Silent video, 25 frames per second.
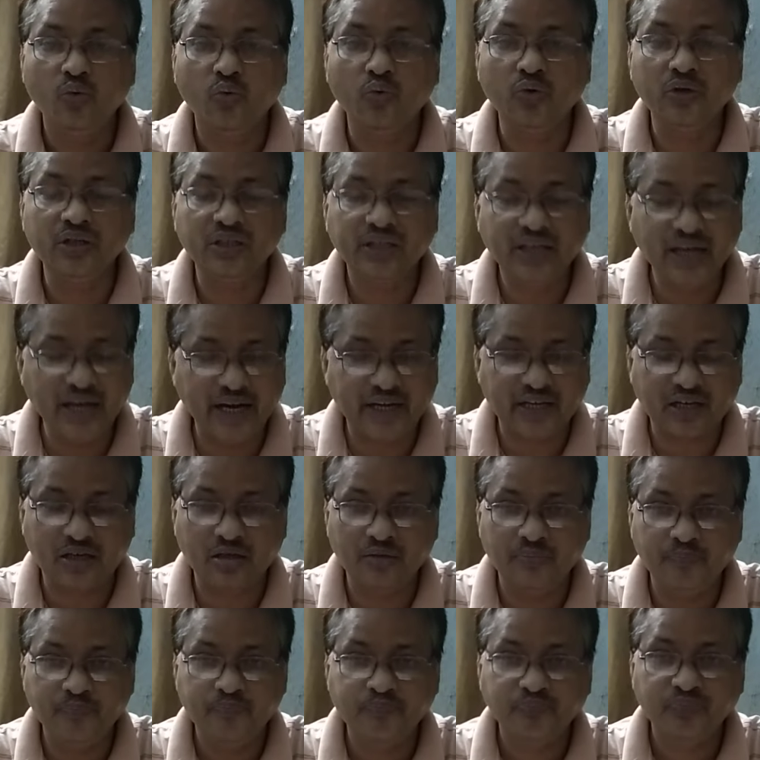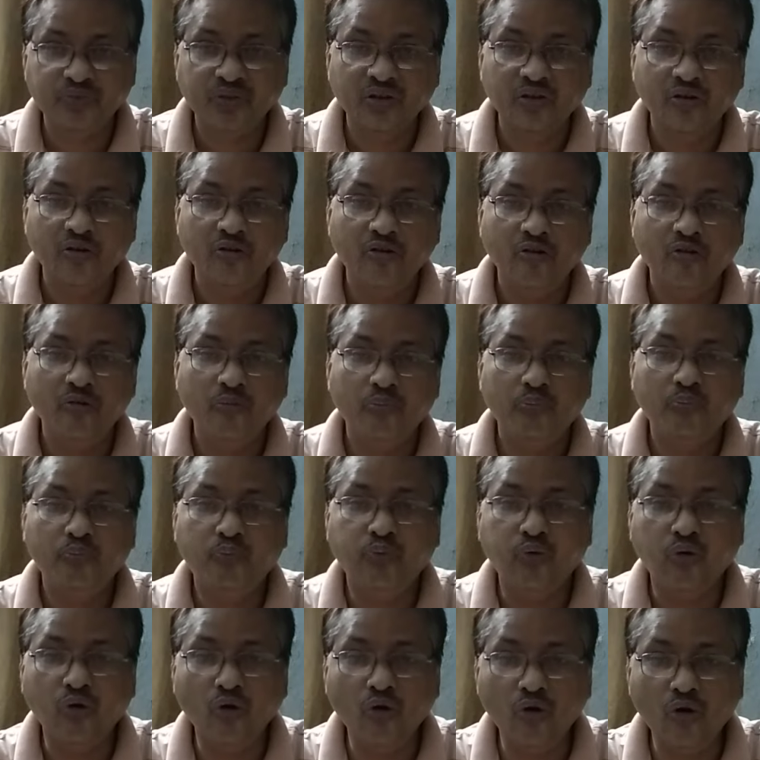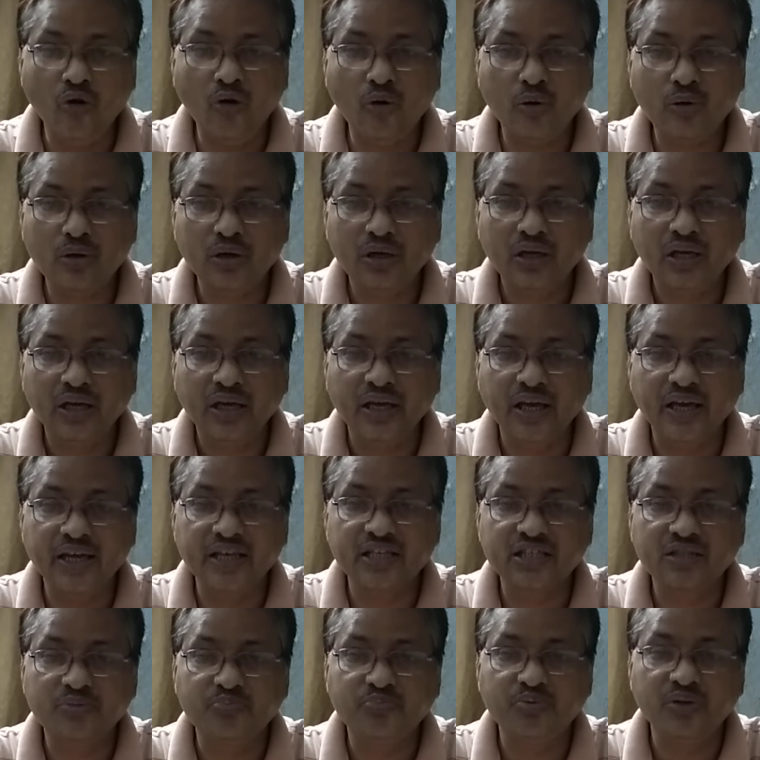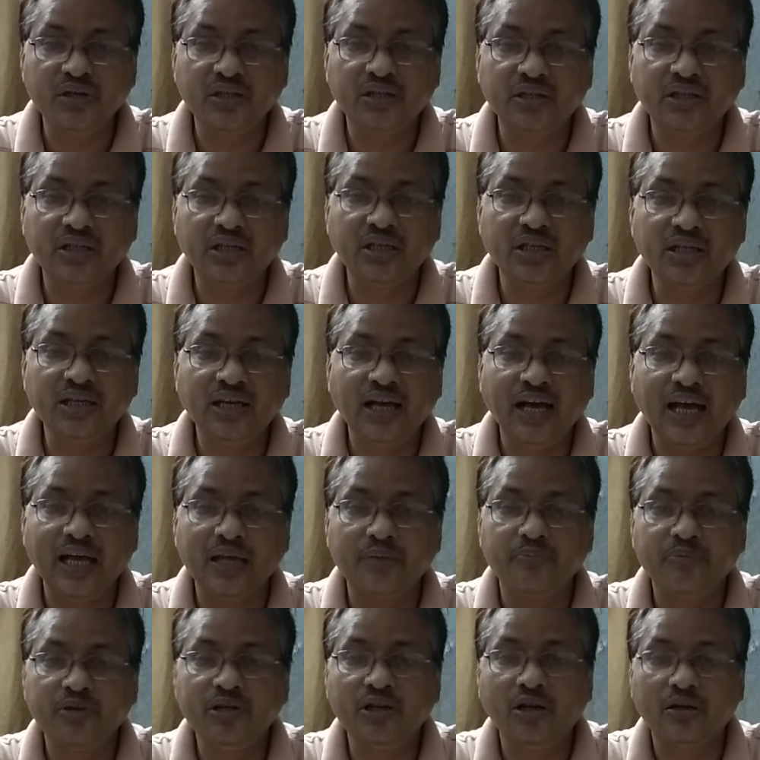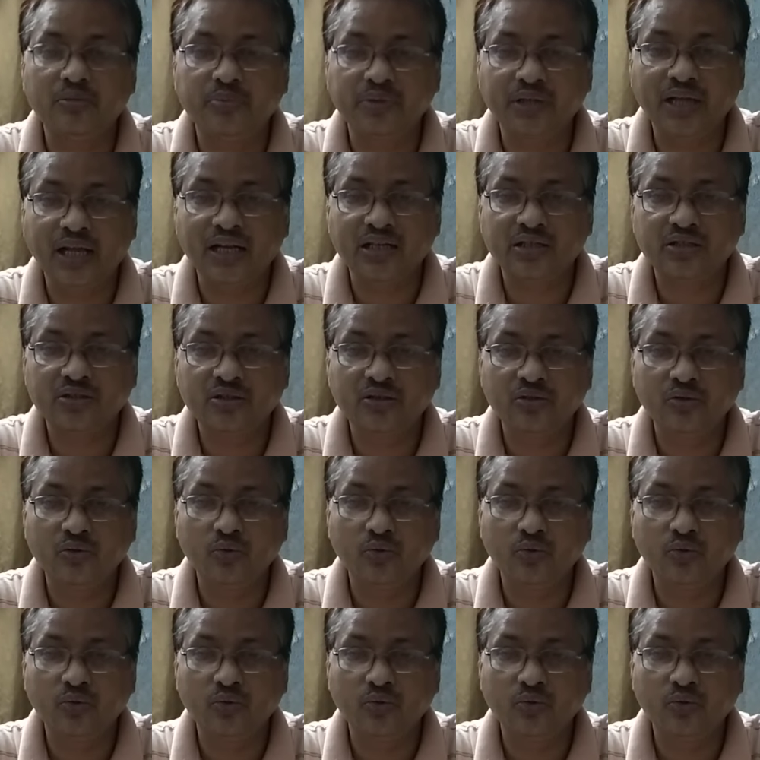We get 4 sp3 hybrid orbitals.